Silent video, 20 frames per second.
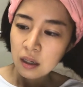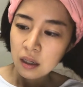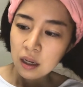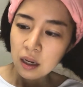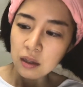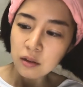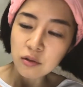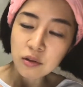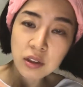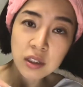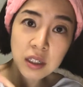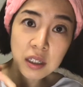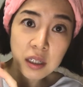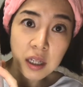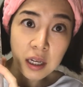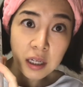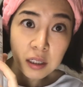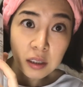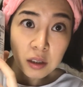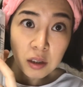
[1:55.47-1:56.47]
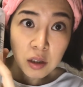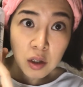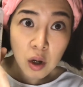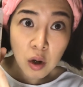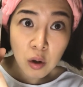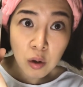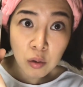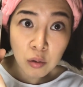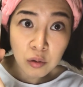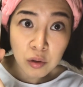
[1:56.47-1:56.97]
can you see like
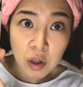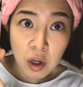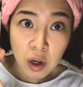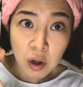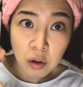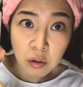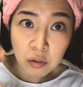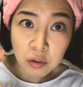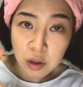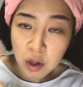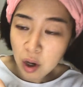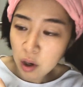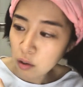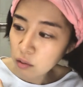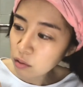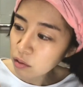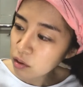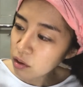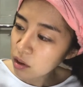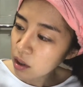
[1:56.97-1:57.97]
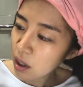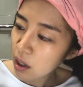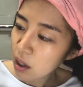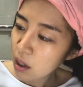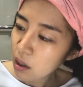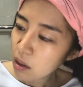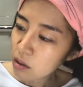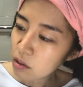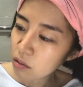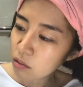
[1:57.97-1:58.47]
no nose?
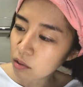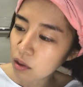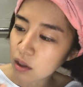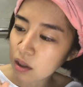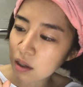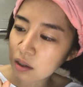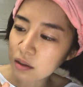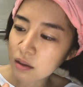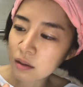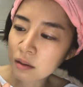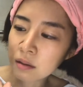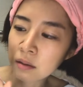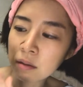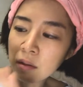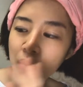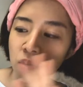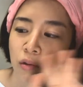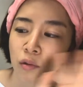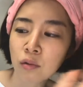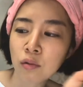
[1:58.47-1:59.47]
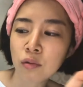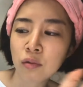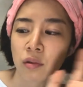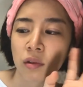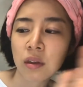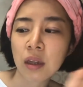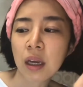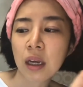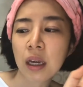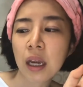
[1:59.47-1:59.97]
So it doesn't
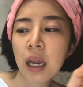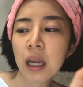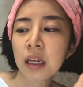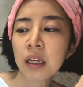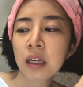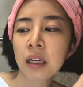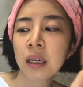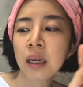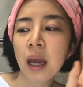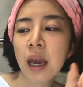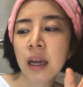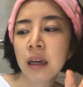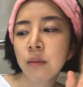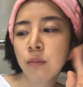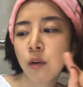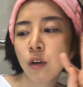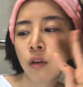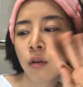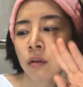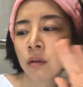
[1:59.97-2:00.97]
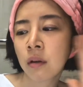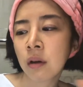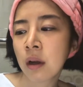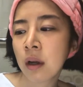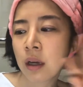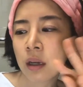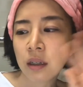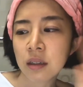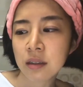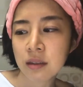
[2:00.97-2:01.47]
use like any animal
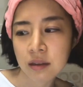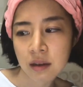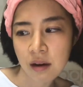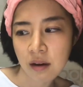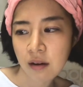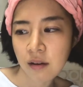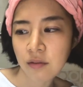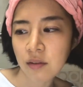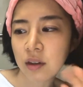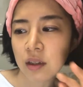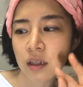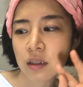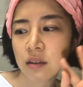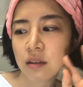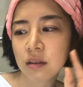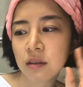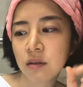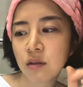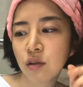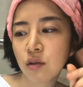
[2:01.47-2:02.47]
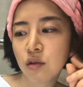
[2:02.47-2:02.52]
stuff. It doesn't